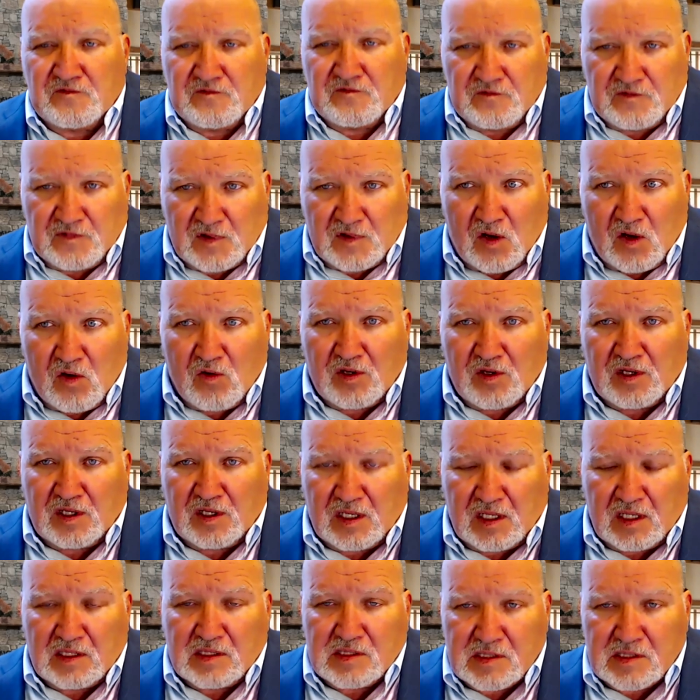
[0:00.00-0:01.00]
flowing
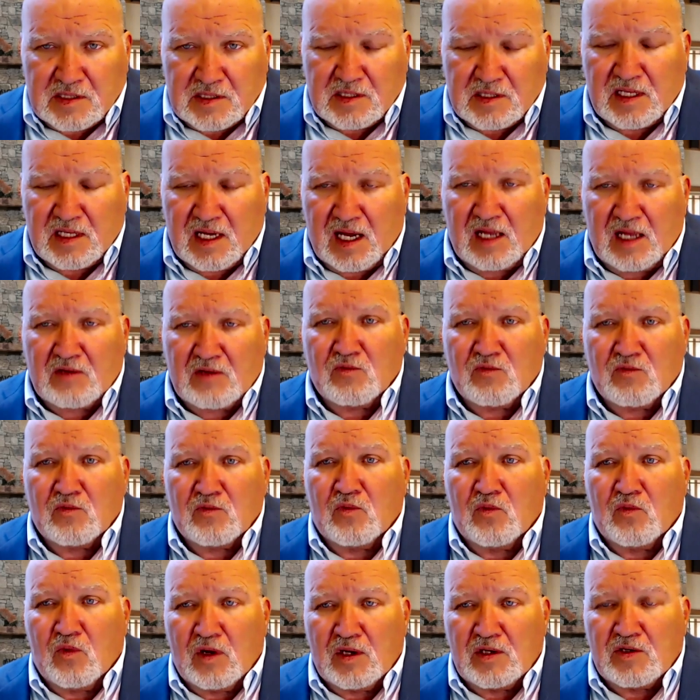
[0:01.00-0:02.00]
into that
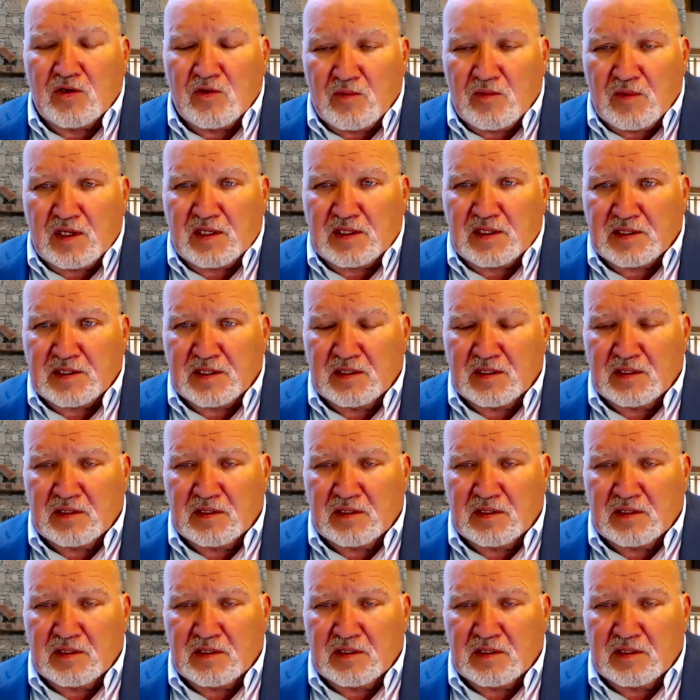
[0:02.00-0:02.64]
wonderment,